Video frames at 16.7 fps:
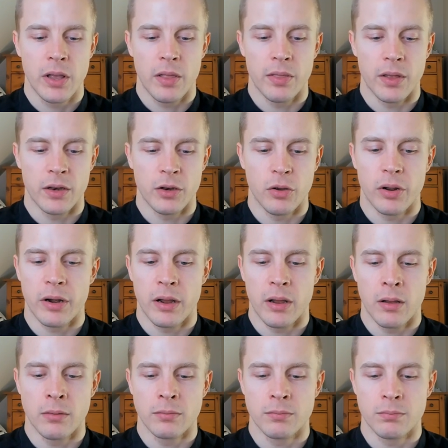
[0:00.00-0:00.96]
then you're
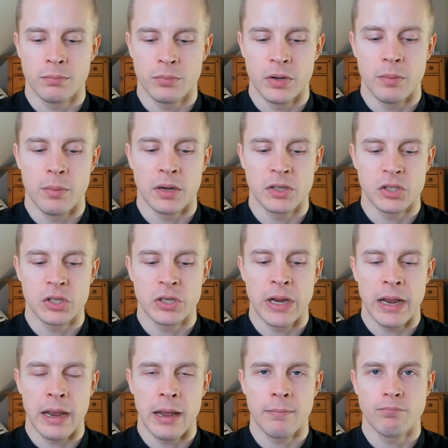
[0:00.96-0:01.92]
gonna pretty much,
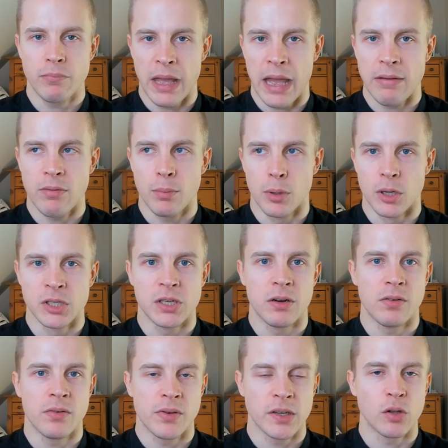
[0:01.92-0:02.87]
yeah, have a
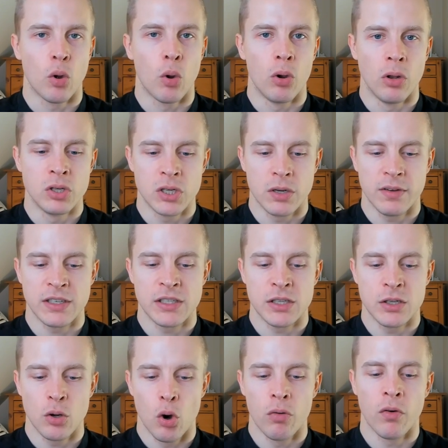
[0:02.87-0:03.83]
positive effect on
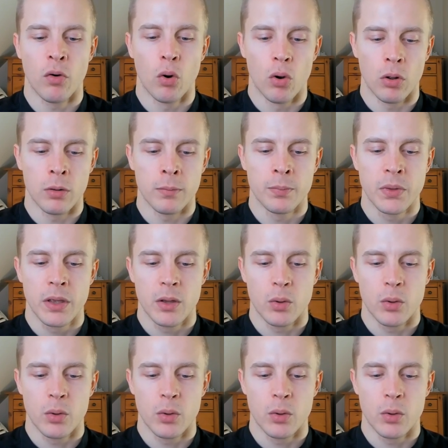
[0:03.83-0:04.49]
longevity overall,